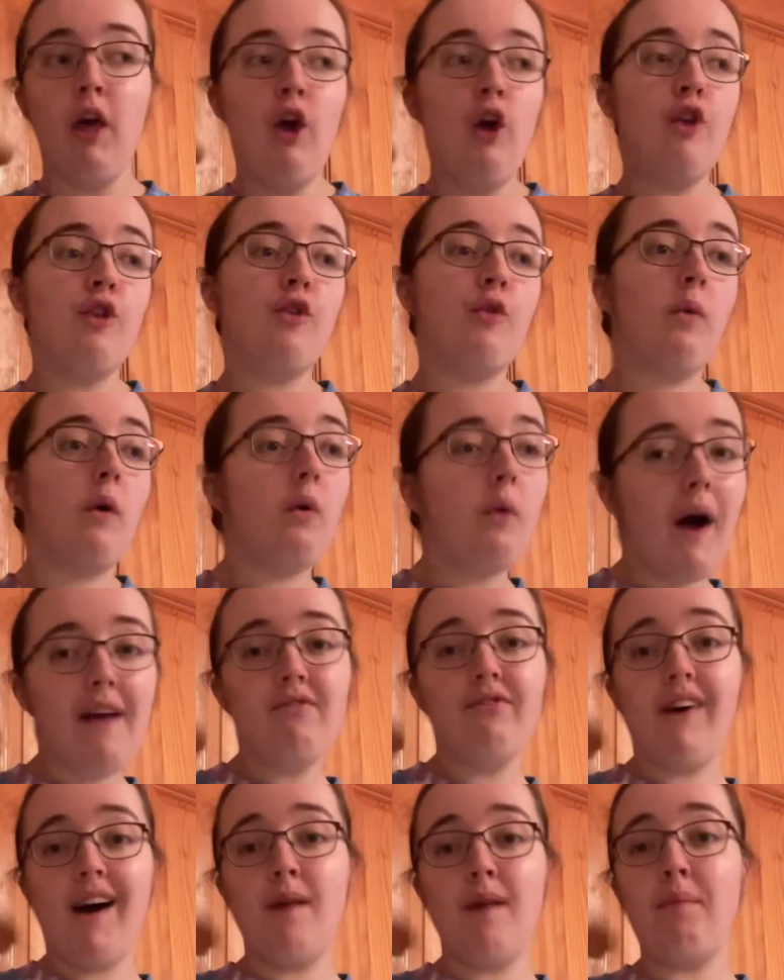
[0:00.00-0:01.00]
So we're quite
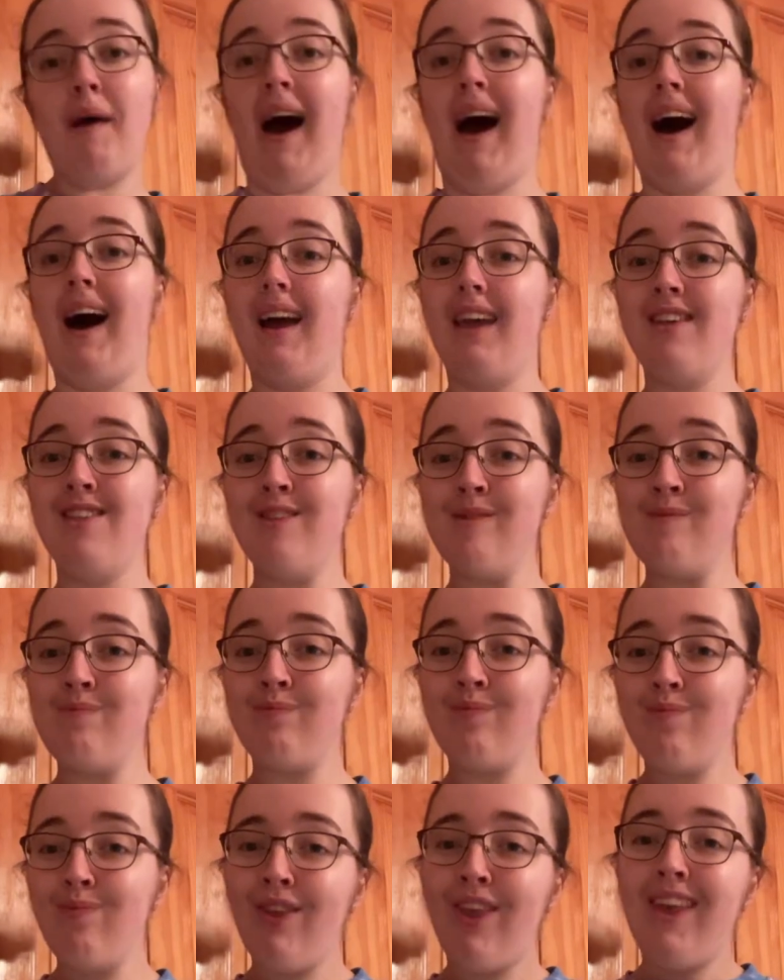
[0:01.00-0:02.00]
far behind.
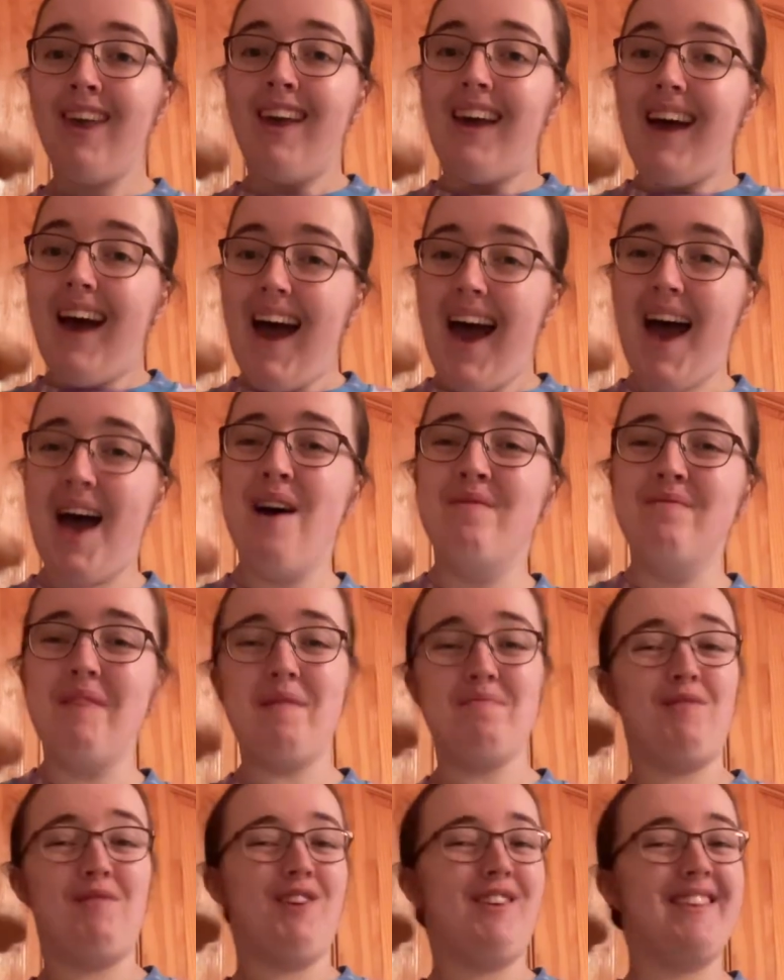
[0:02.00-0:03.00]

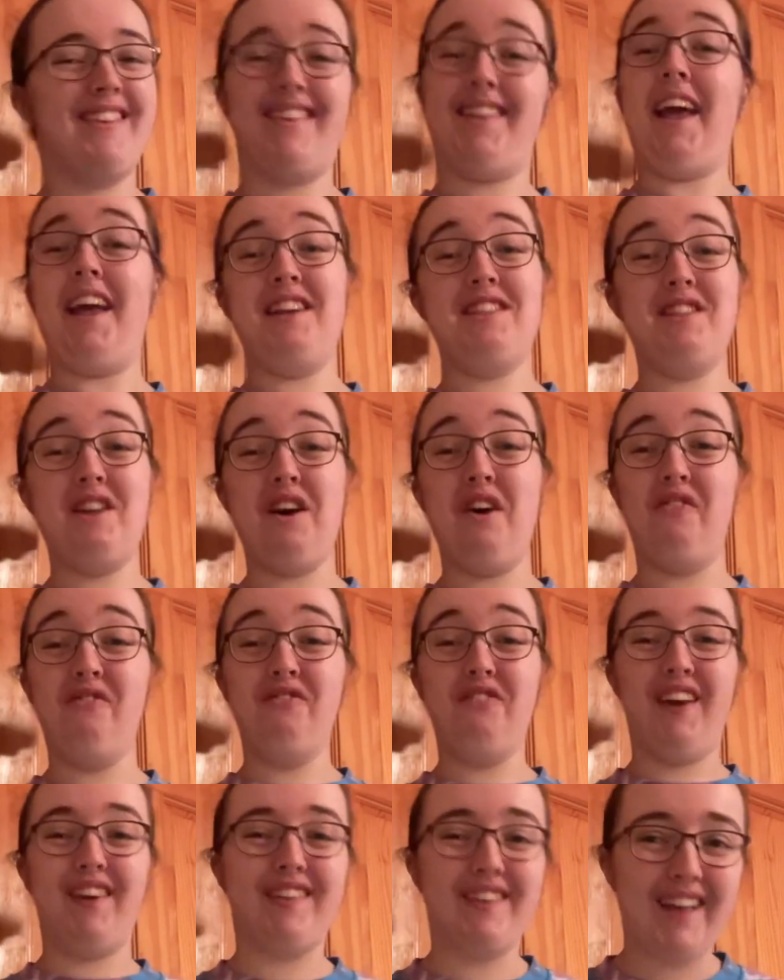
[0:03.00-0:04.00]
I'm just stating the
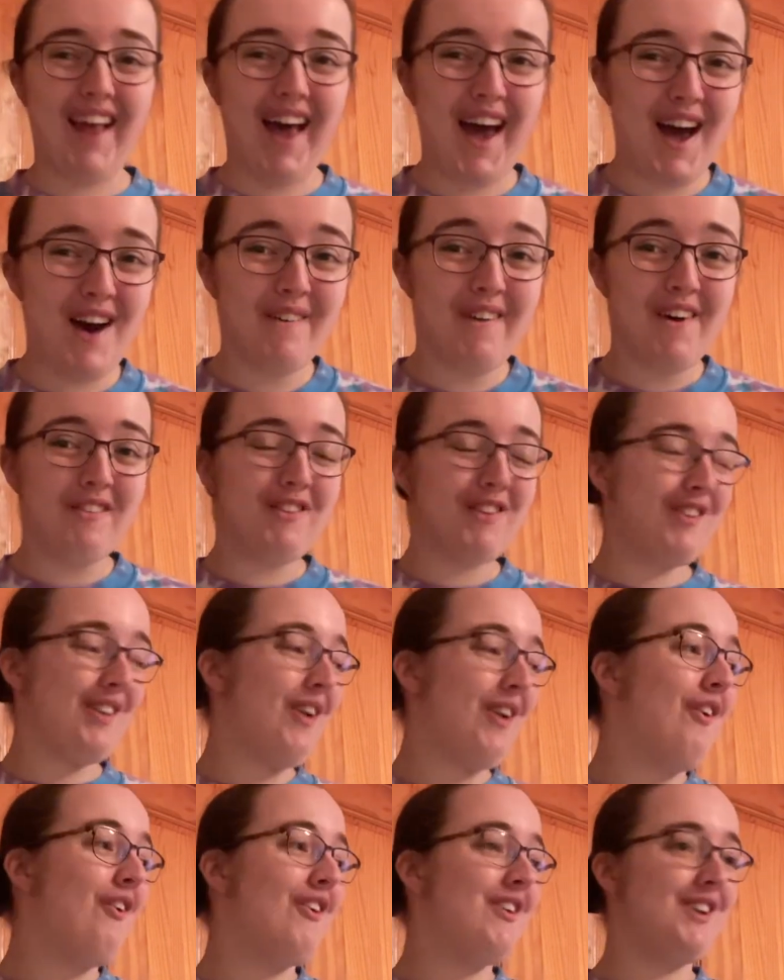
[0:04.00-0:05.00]
obvious there. We obviously
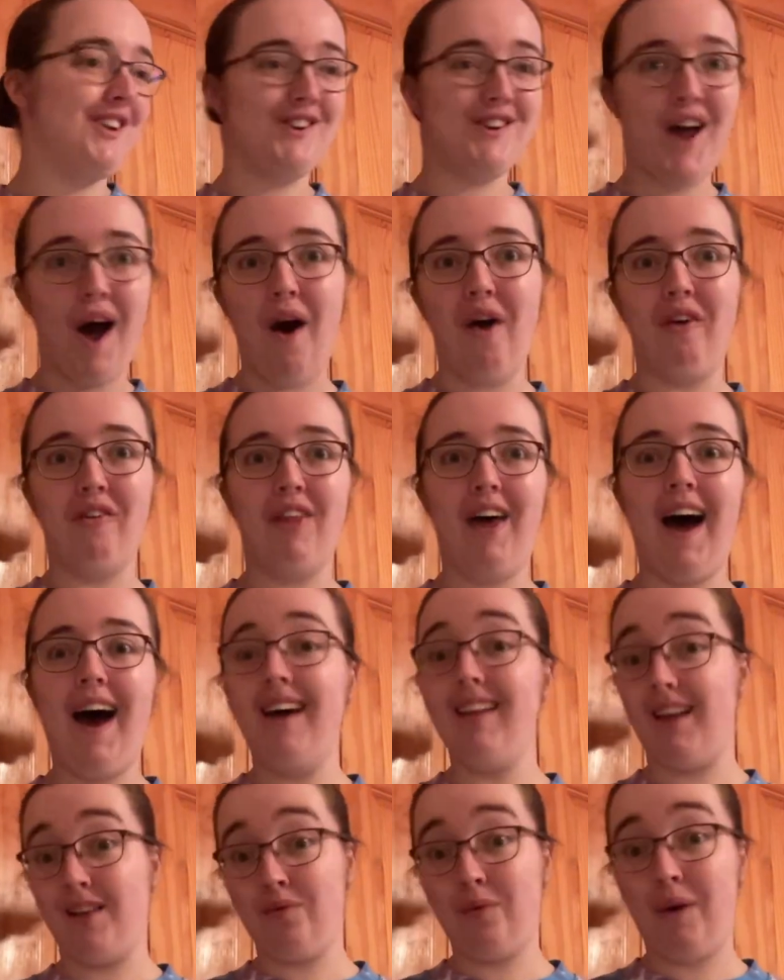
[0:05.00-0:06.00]
already know that.
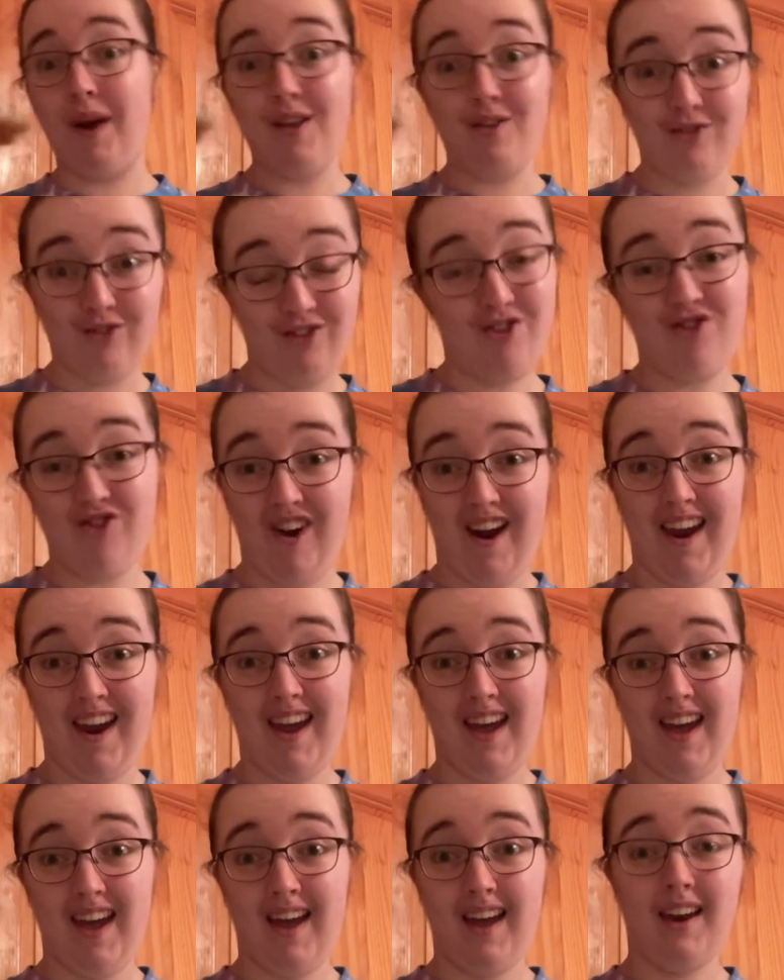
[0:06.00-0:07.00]
That's why it's
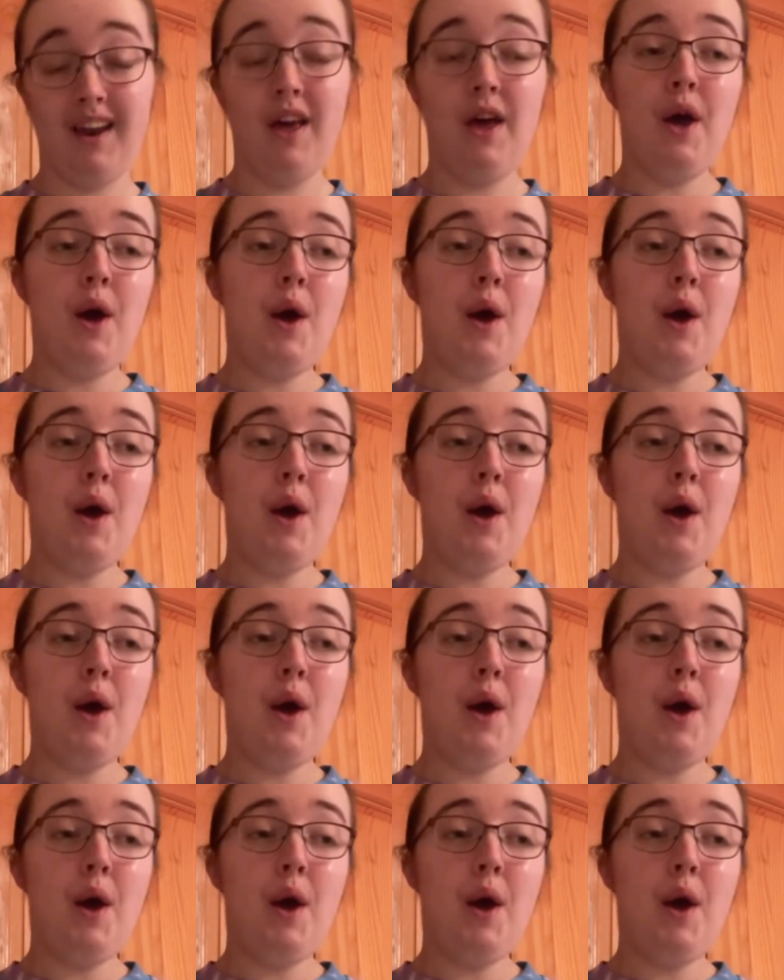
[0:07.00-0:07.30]
frustrating.